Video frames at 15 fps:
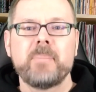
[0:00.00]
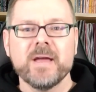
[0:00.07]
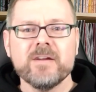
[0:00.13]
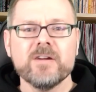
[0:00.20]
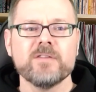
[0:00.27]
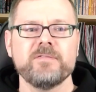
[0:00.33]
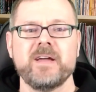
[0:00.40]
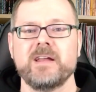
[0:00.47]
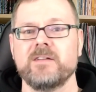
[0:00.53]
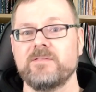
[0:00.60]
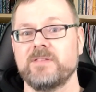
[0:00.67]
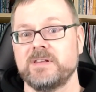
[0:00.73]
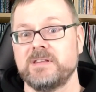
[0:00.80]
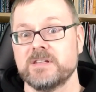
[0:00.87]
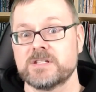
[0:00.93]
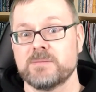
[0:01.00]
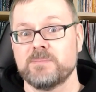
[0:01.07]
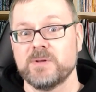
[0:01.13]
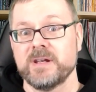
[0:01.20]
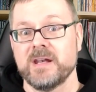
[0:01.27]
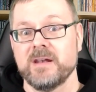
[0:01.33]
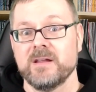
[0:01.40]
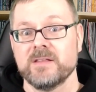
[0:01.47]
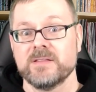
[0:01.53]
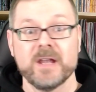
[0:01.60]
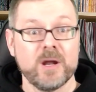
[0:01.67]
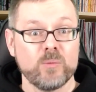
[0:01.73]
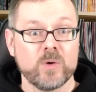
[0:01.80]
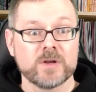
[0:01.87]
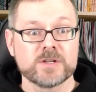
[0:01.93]
bigger fan of the discipline
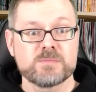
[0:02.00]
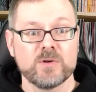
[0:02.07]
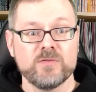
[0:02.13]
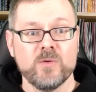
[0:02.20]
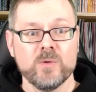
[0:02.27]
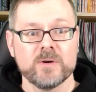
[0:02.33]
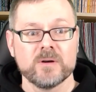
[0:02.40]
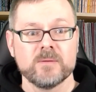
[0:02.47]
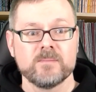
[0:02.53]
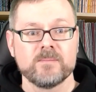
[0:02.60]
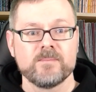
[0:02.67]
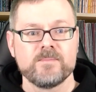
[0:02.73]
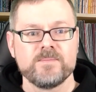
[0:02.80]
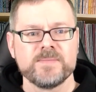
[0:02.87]
than I was before.